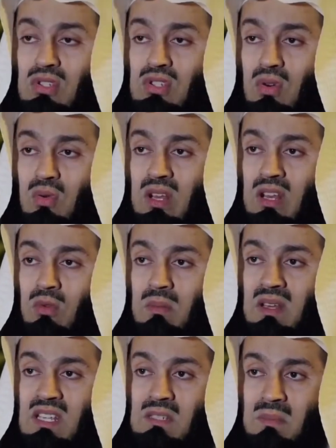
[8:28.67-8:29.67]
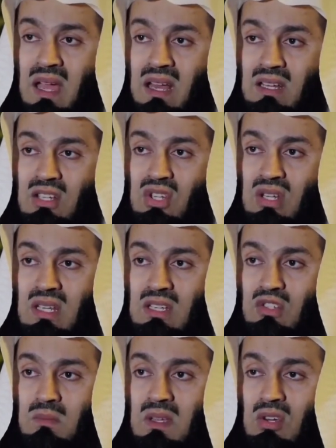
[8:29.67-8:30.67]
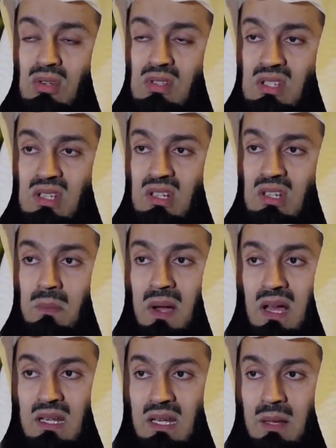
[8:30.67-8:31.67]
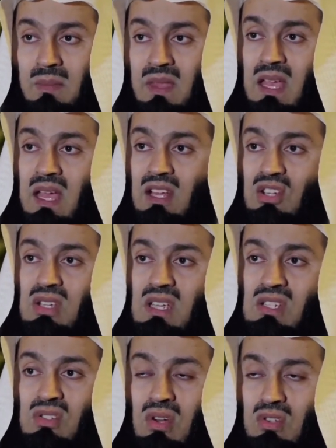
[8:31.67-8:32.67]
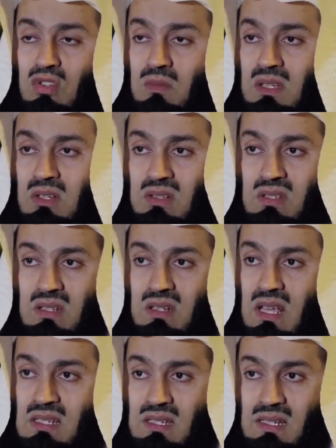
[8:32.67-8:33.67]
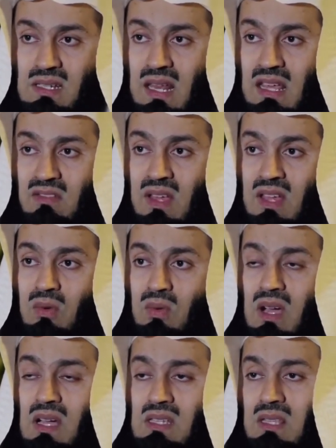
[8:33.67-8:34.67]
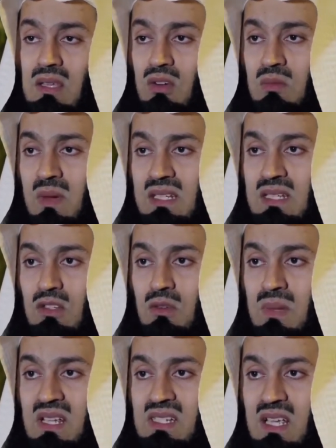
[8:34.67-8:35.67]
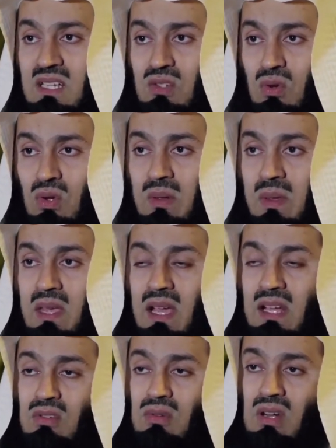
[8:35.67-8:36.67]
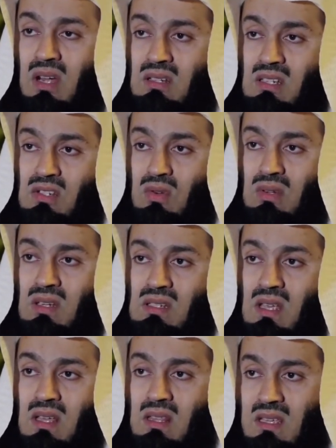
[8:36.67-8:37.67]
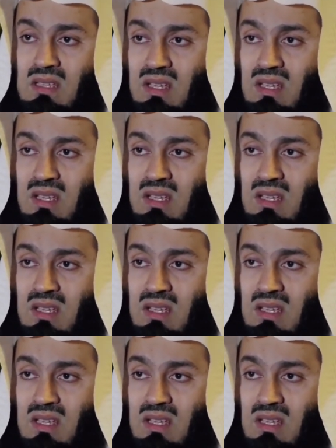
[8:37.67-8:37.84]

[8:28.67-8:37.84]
Also, when a woman is married, she needs to be considered a partner and she is not to be considered as a slave. We ask the Almighty to bless us all and to grant us goodness.